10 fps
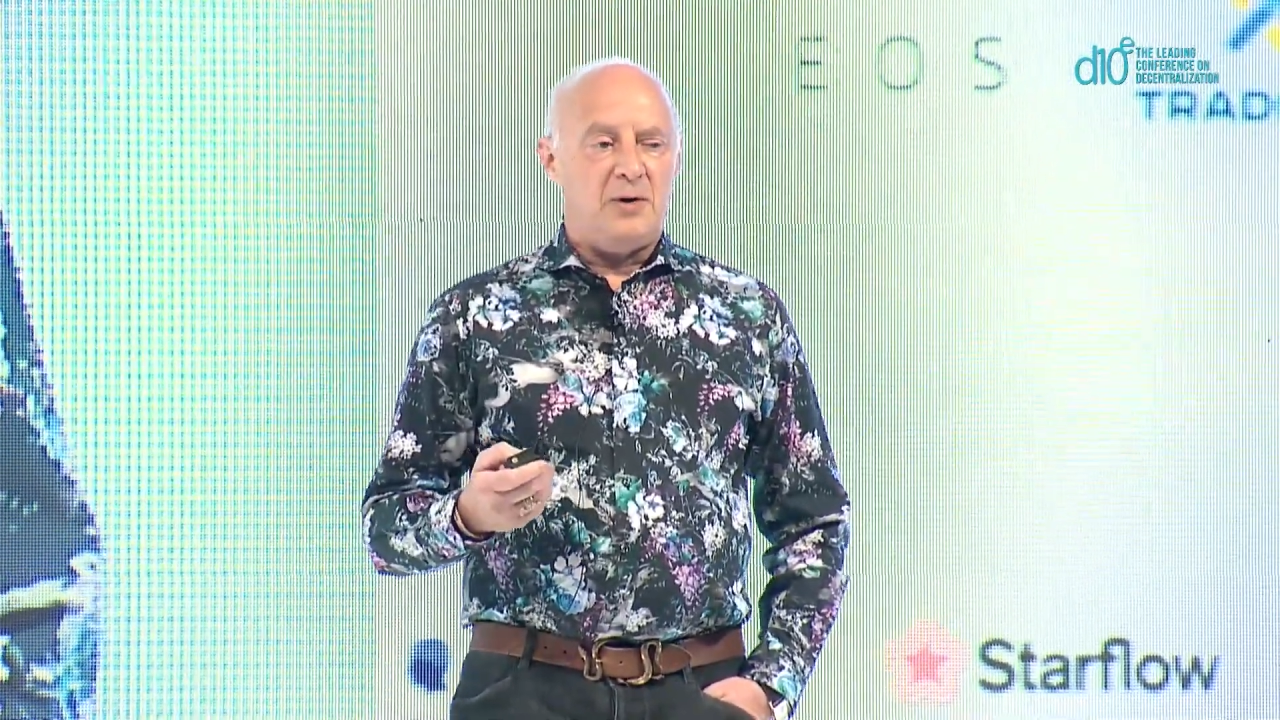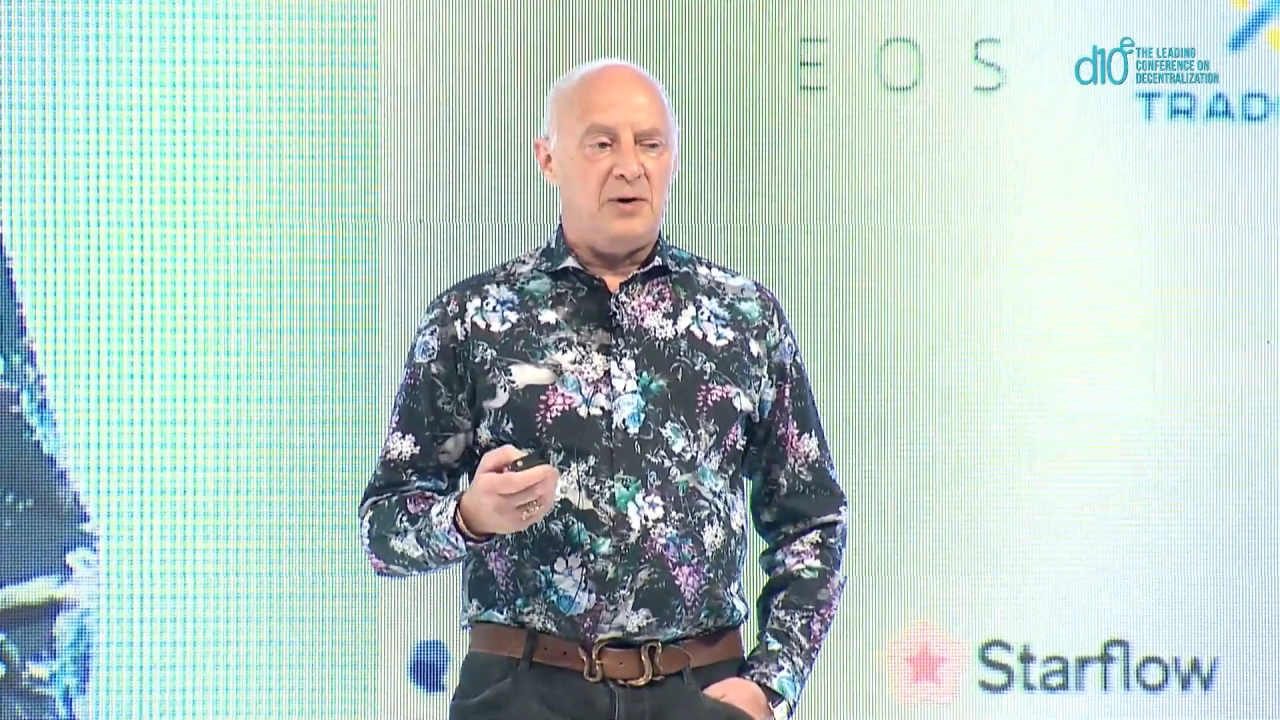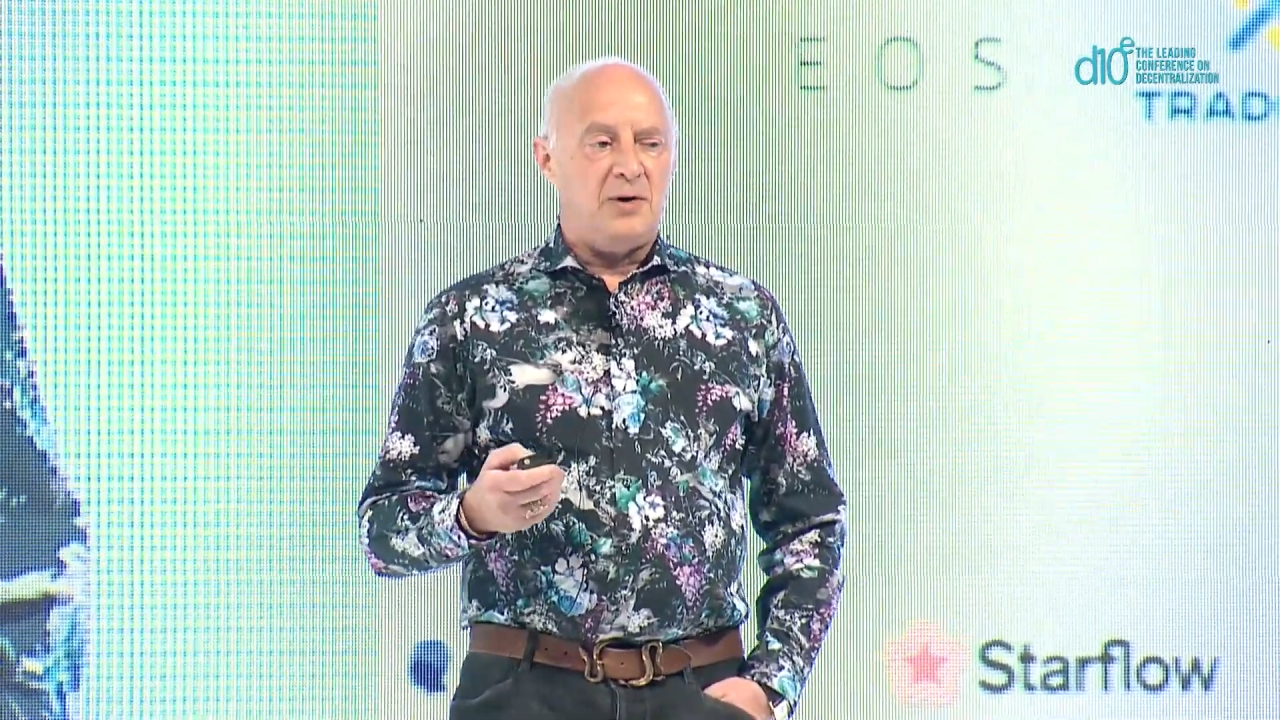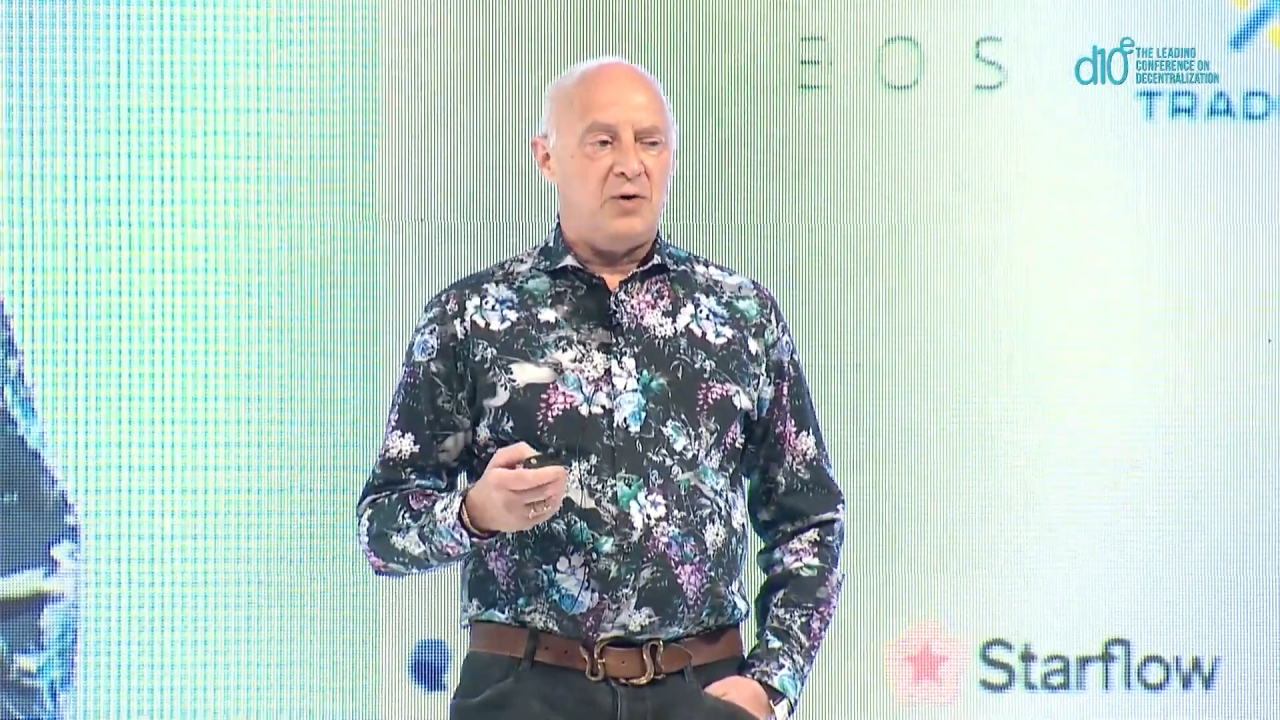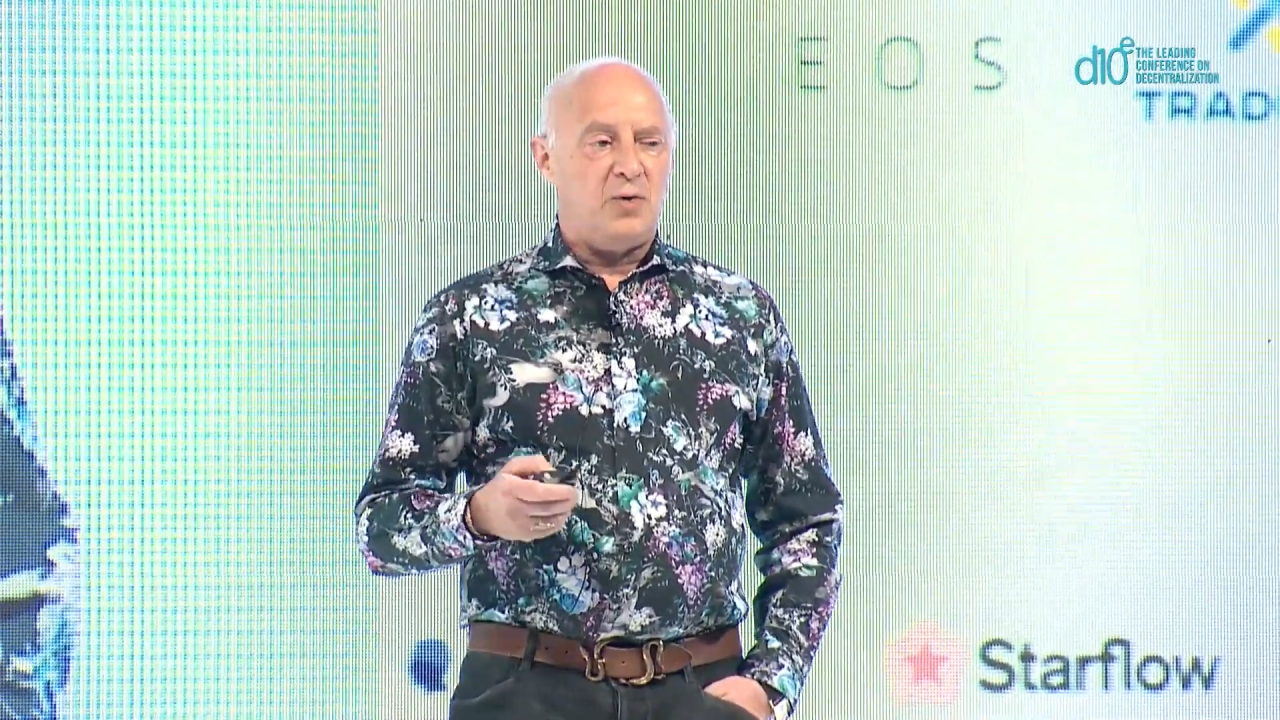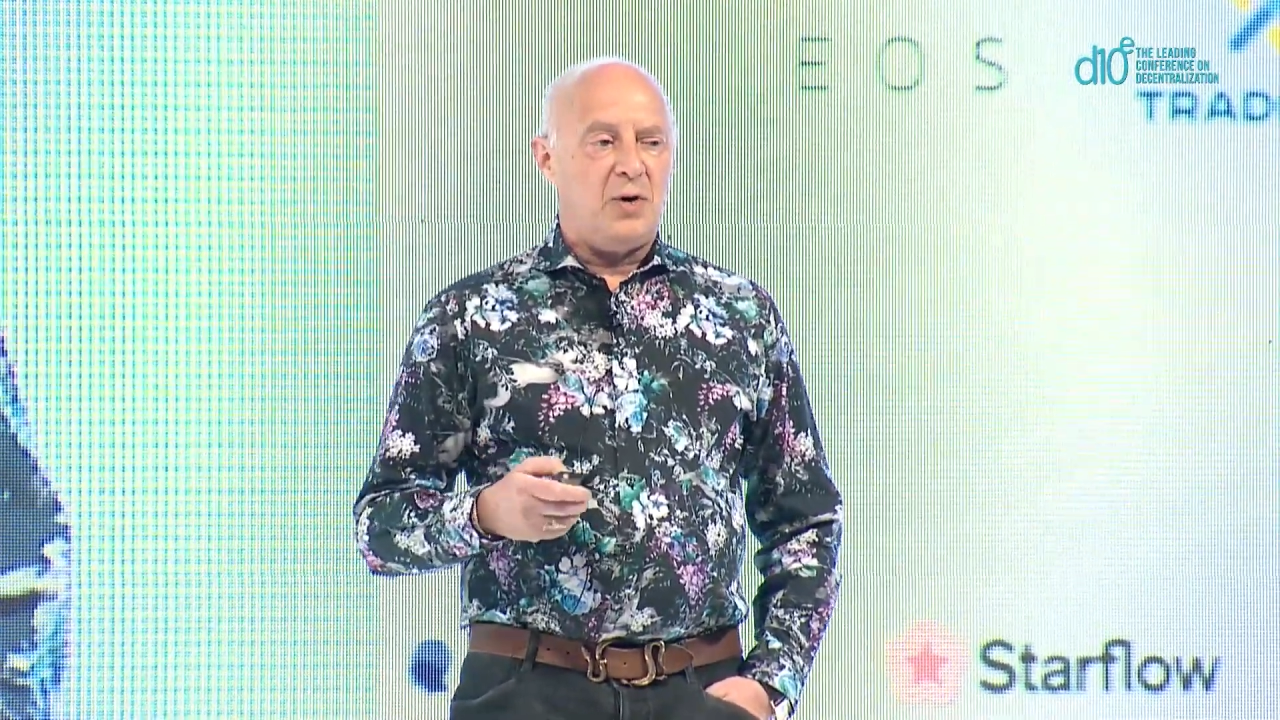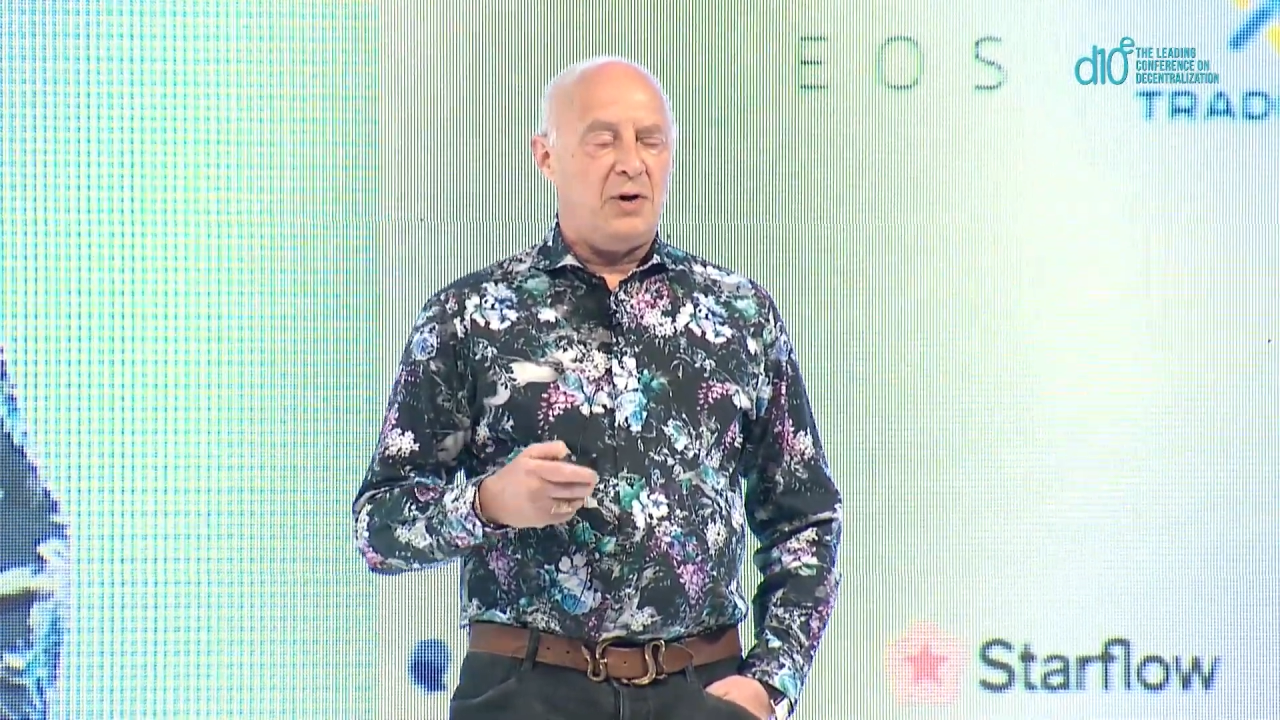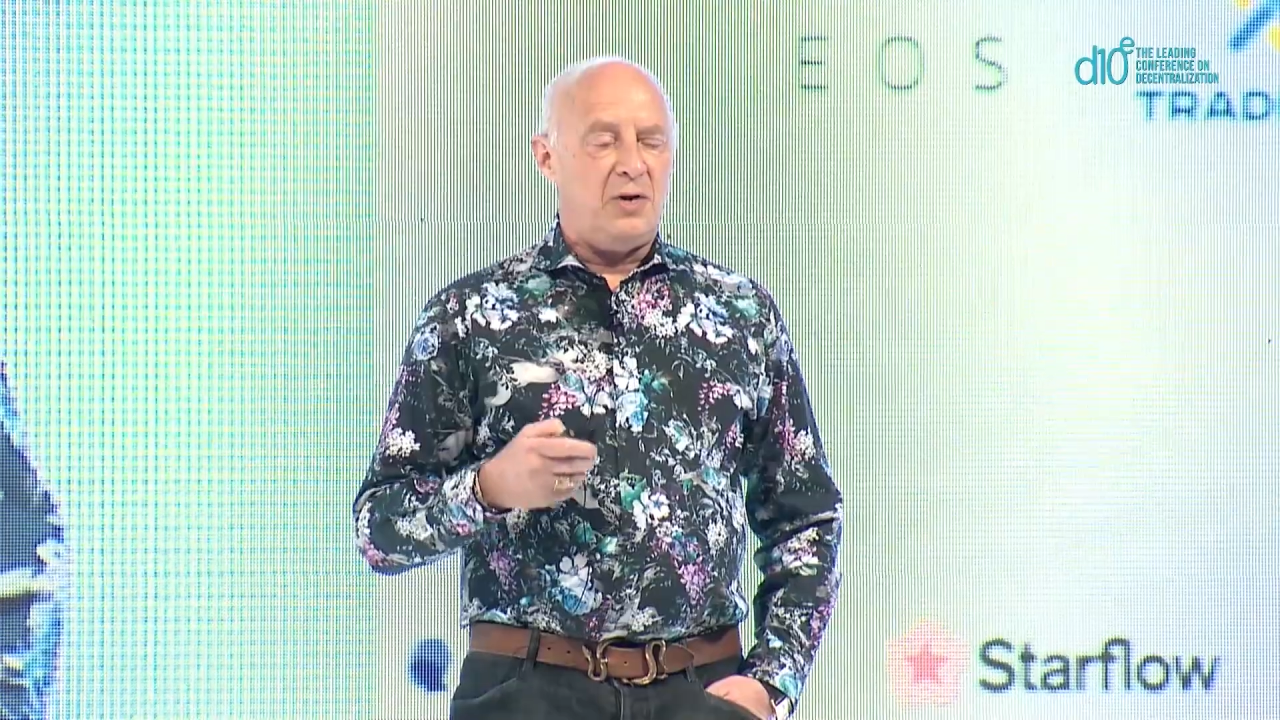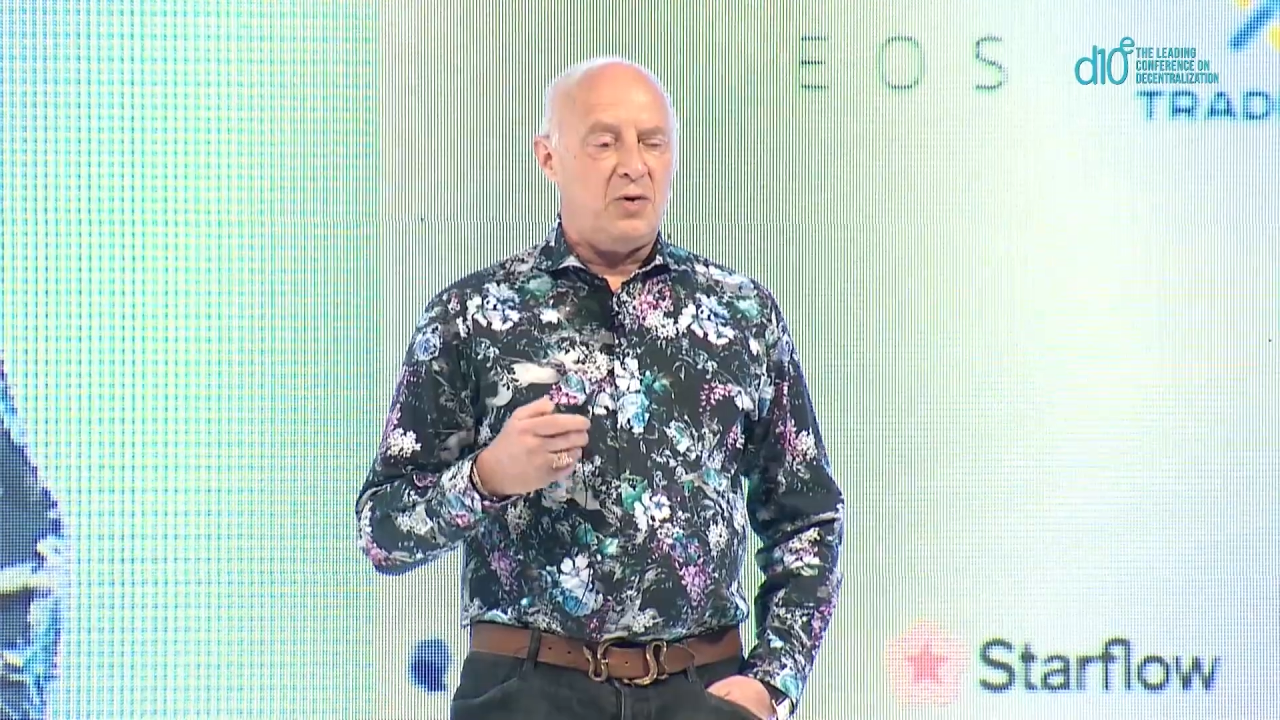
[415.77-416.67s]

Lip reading: Is it strictly